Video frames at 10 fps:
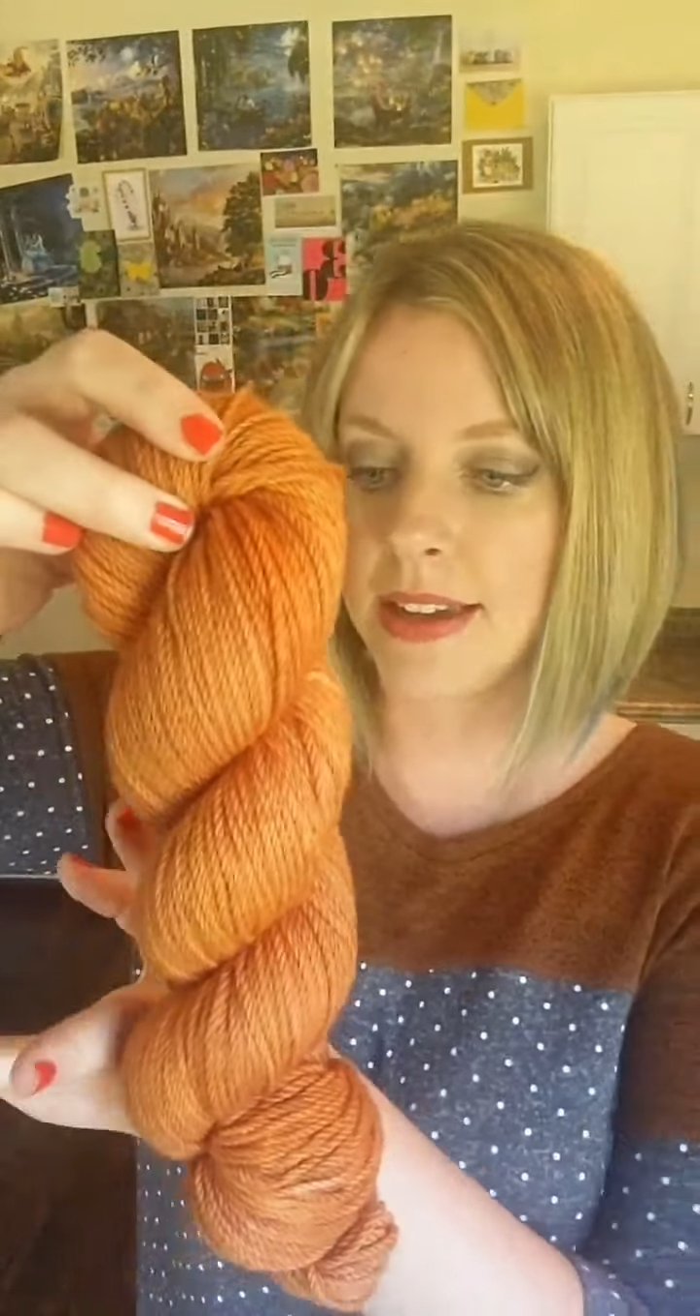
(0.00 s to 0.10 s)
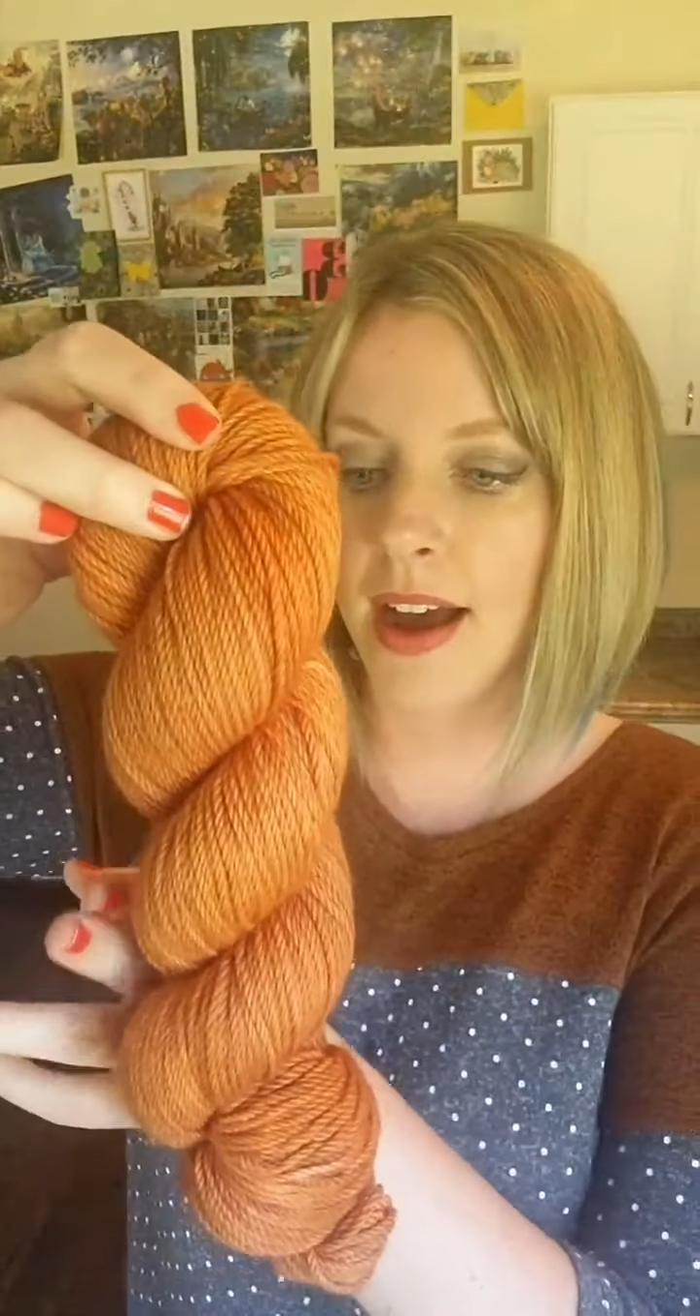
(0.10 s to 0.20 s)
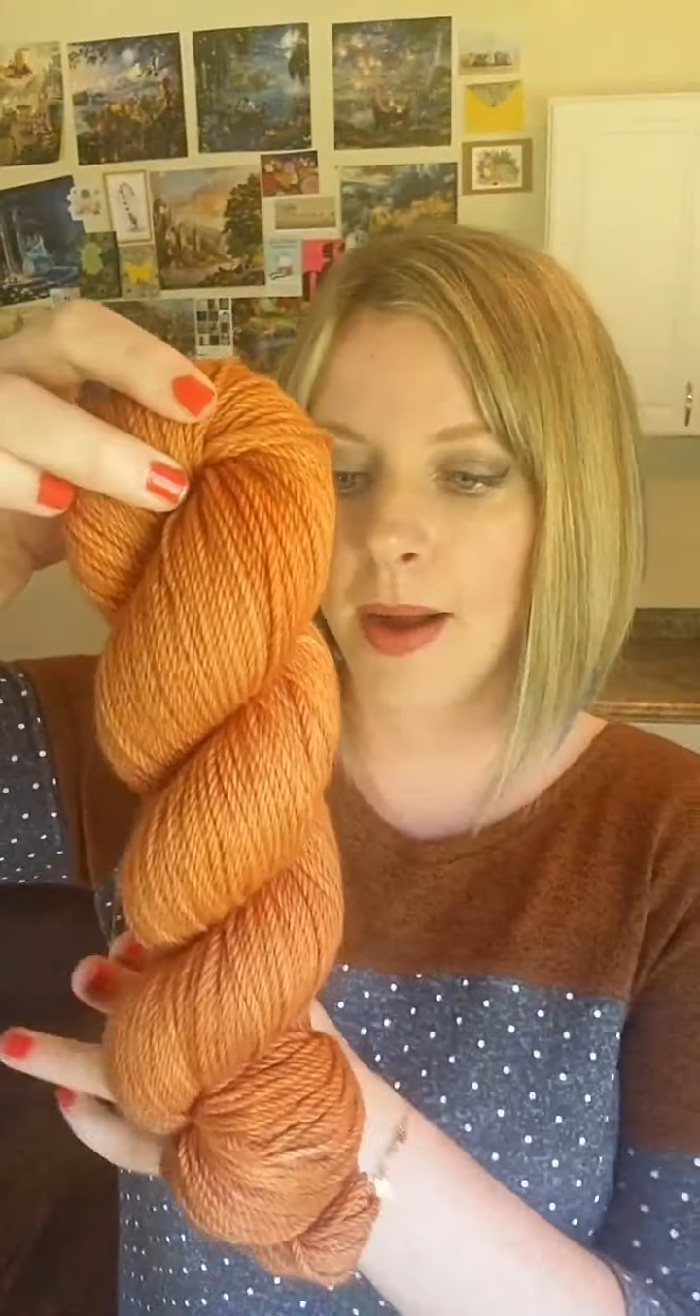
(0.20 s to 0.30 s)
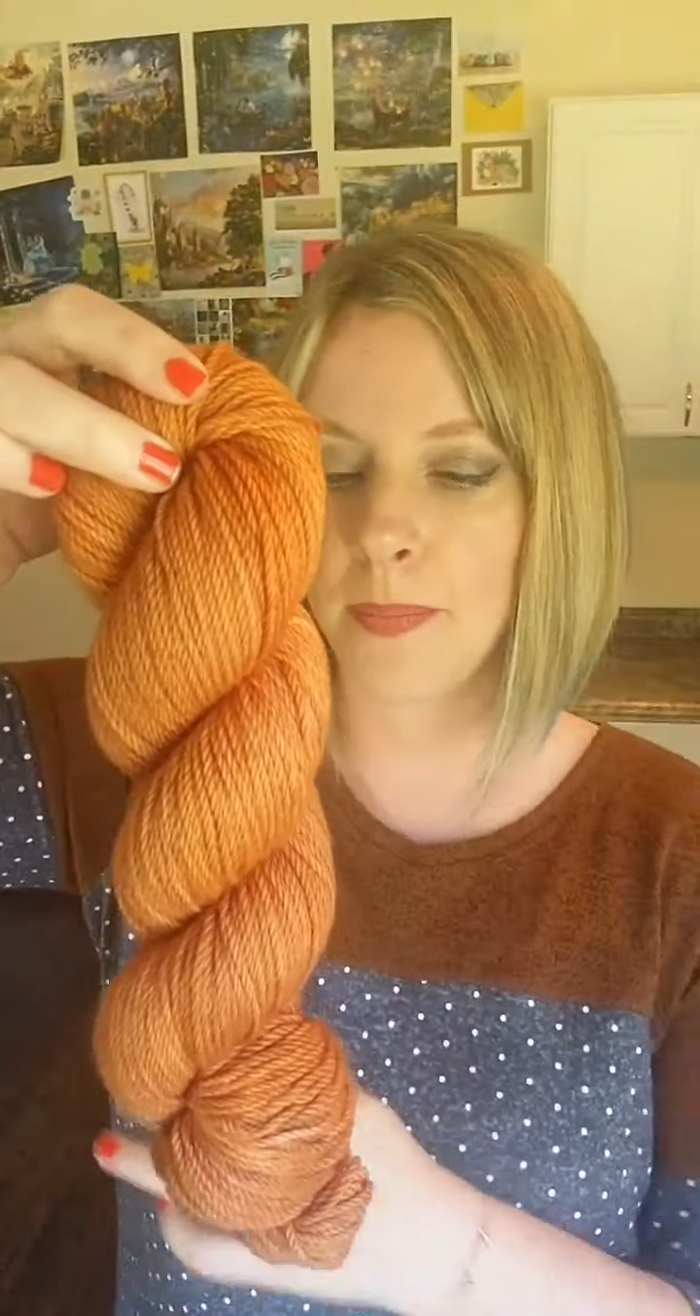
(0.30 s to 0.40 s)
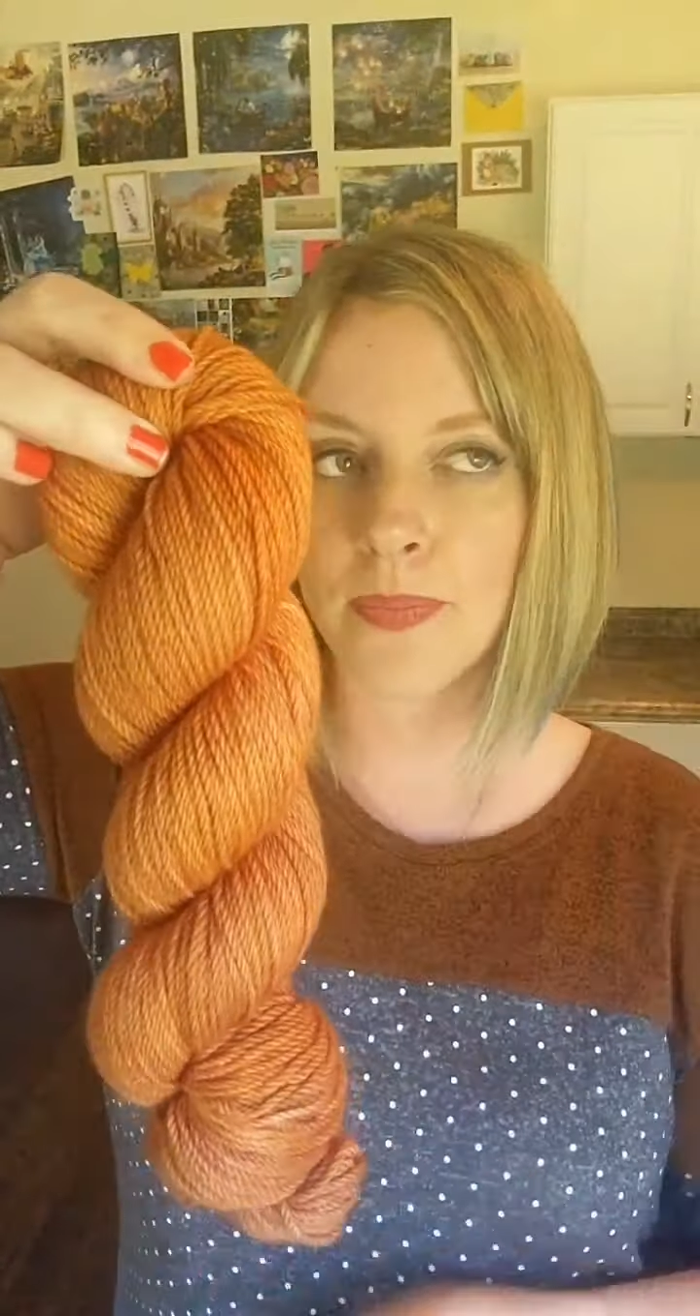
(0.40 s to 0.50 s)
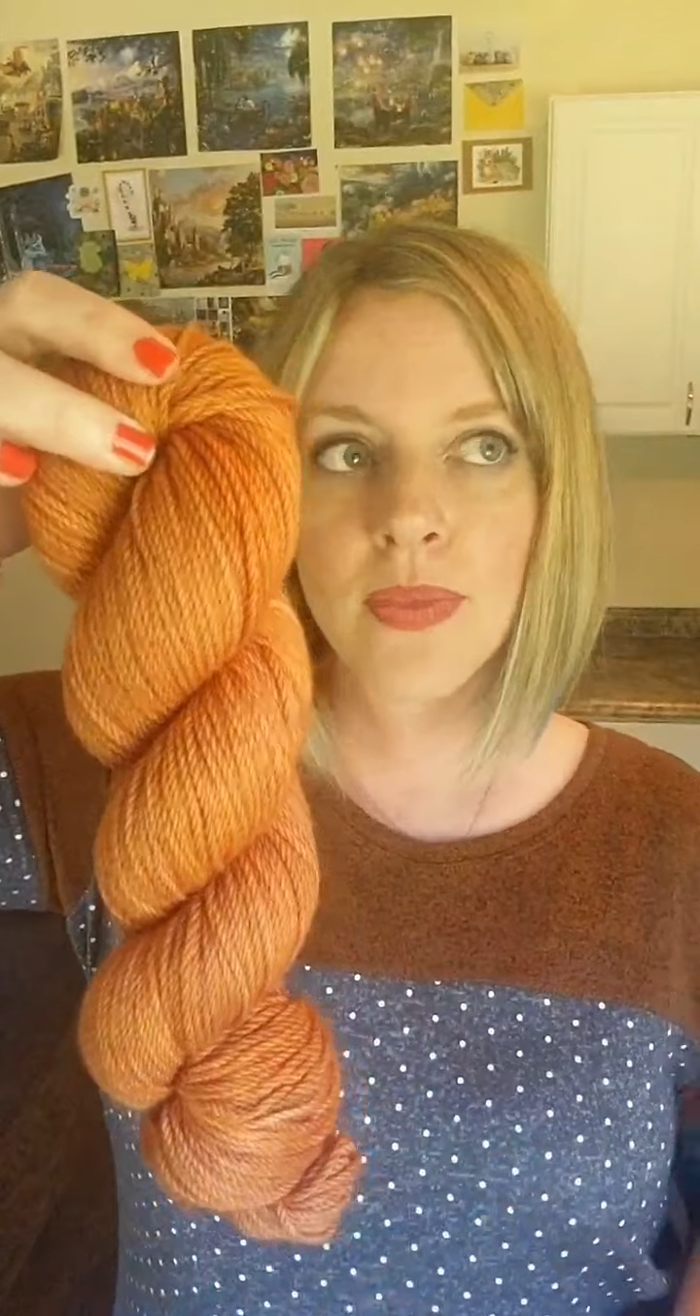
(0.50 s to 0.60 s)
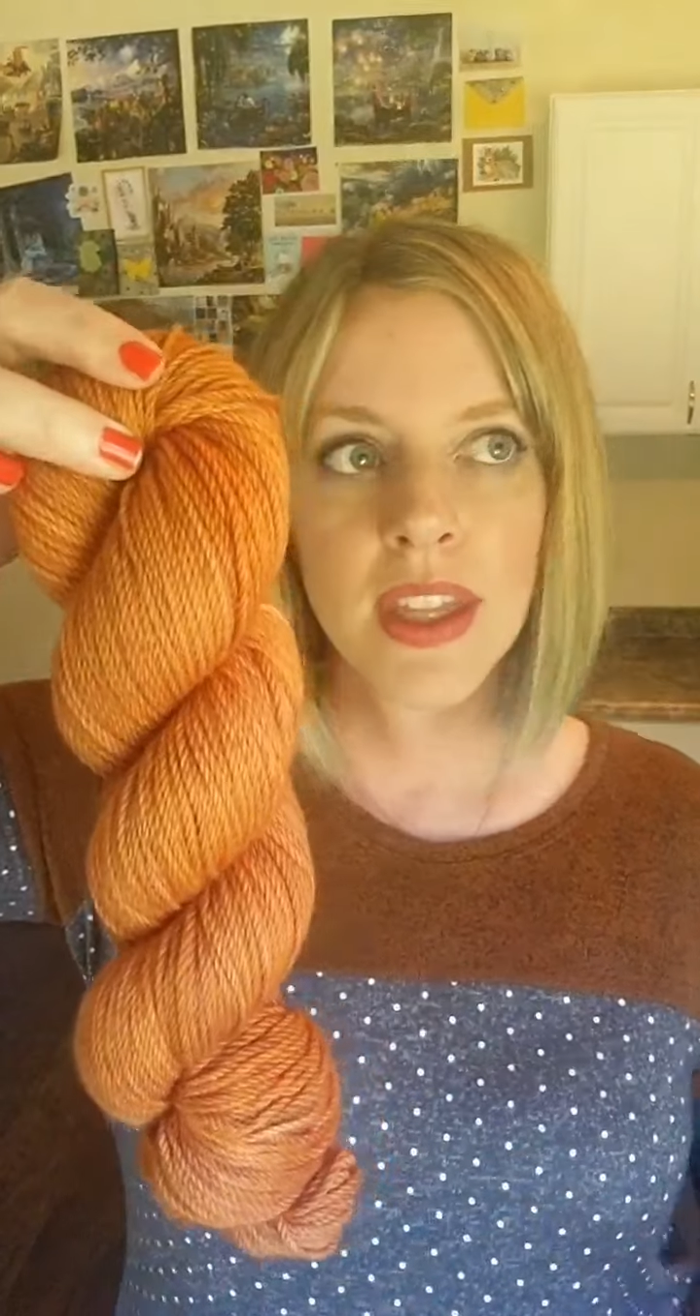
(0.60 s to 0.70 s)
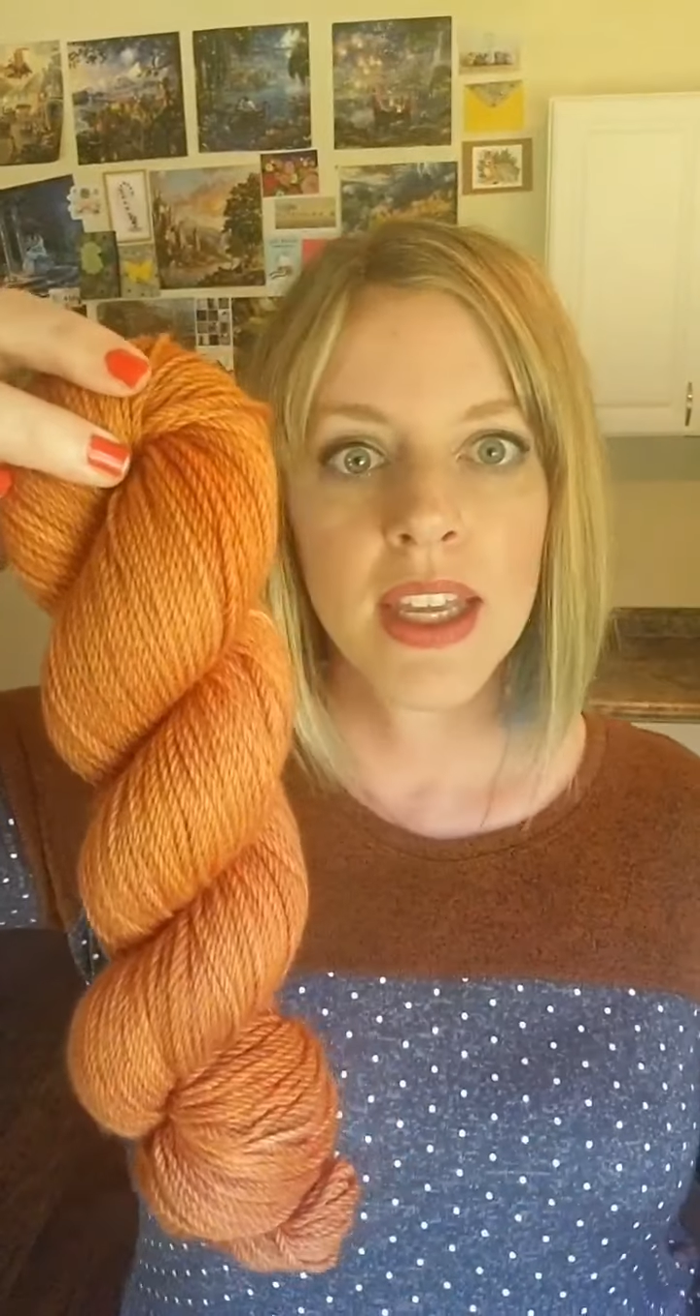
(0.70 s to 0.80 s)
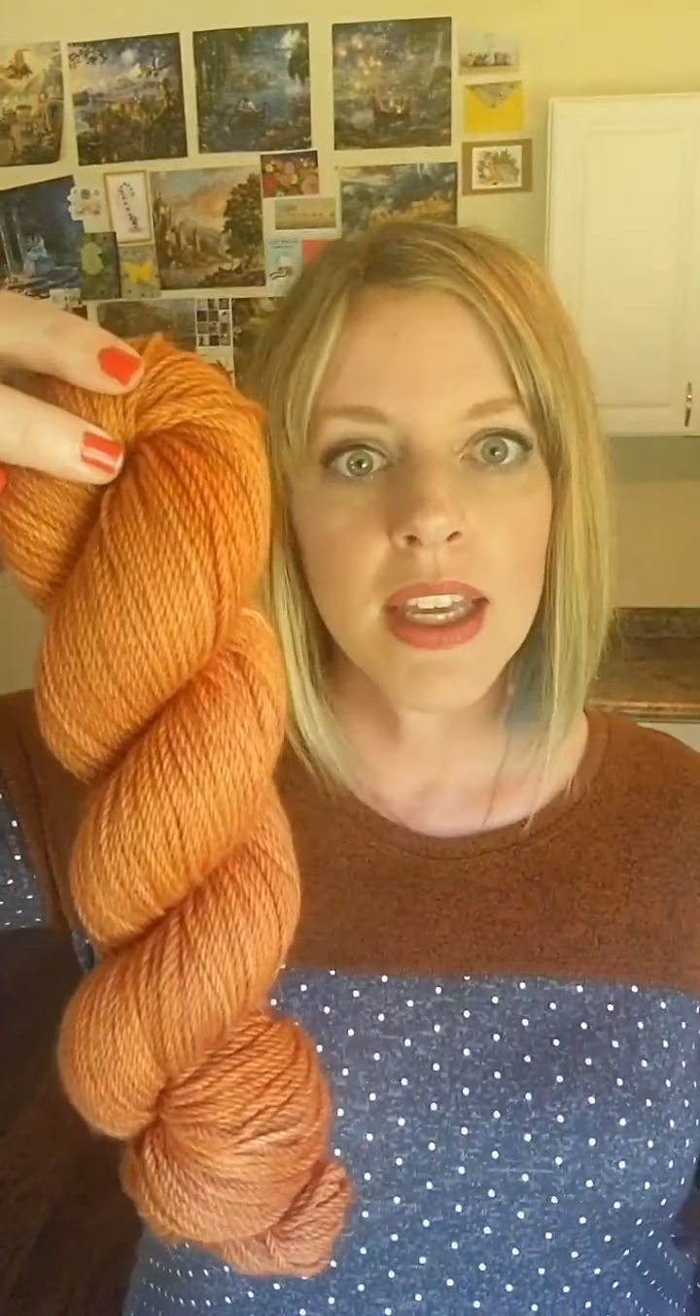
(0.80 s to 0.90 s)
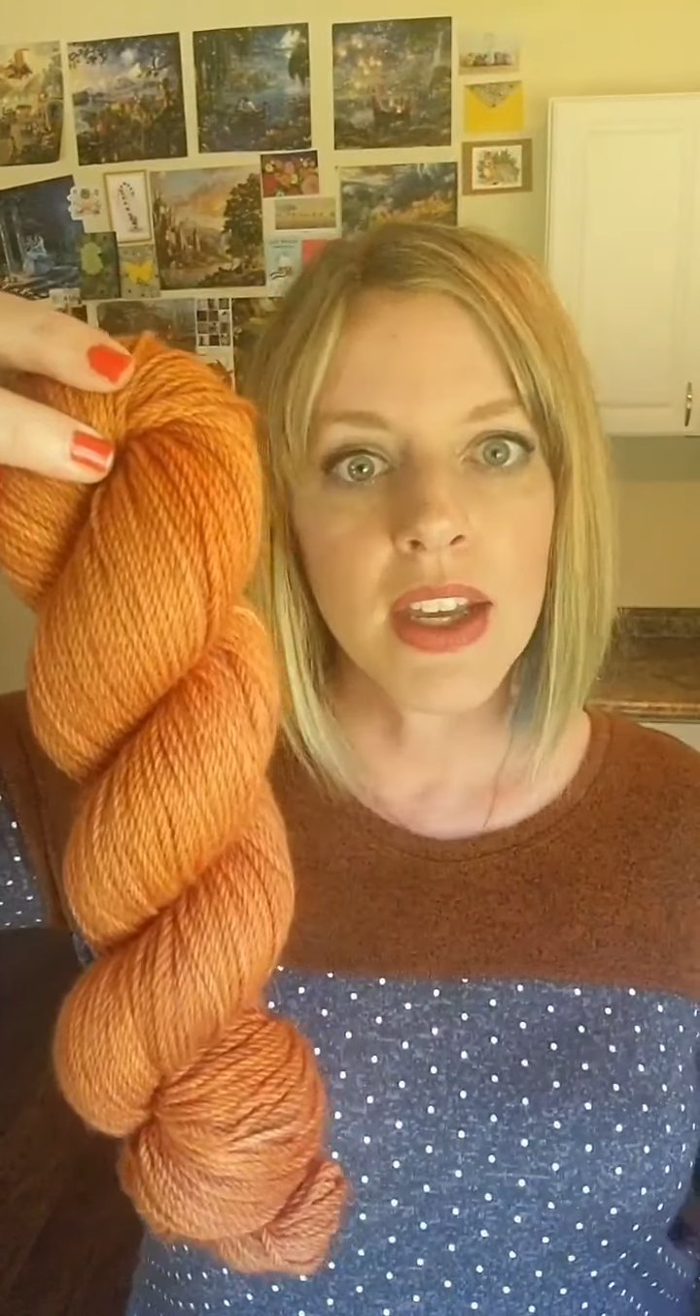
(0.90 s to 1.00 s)
um,
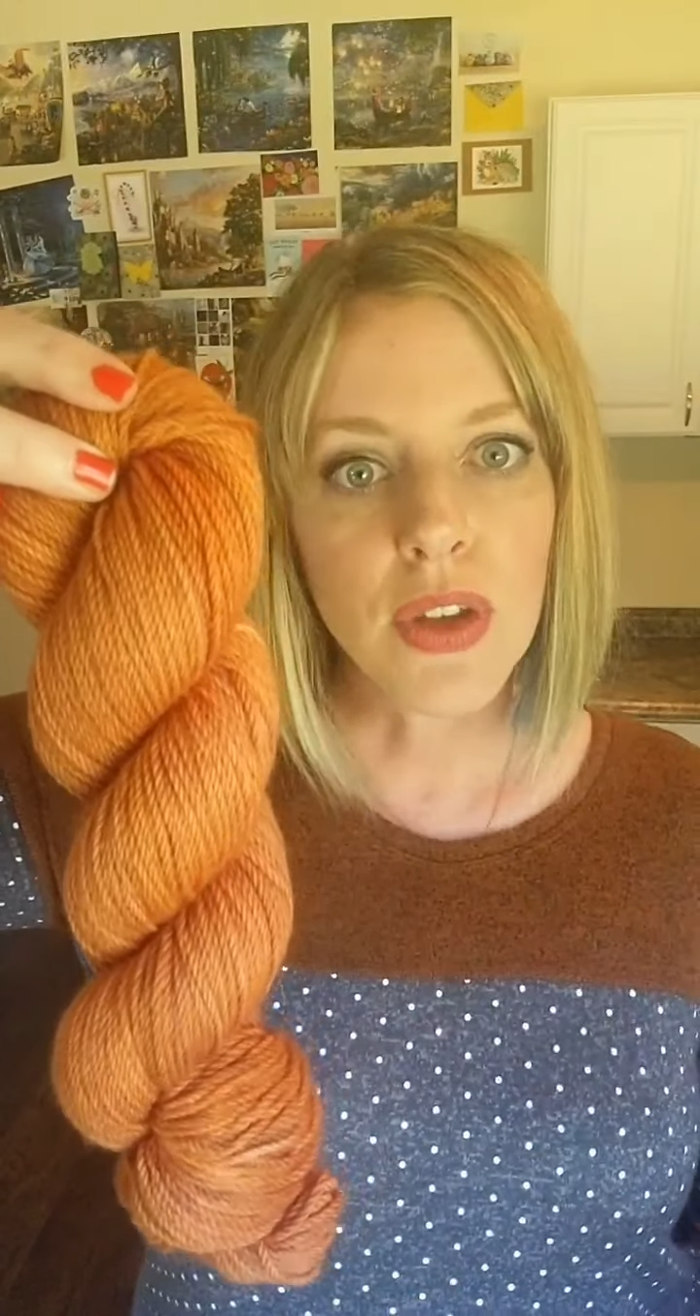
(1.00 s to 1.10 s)
if